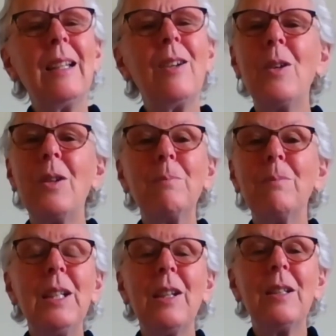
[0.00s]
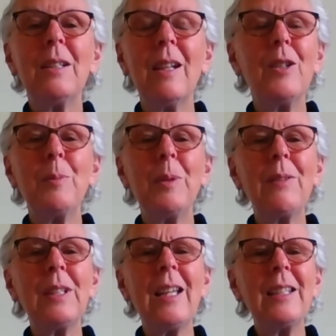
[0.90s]
Or, I hope you have
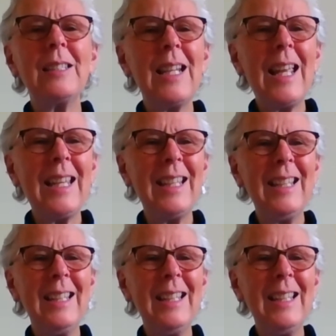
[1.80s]
a nice day.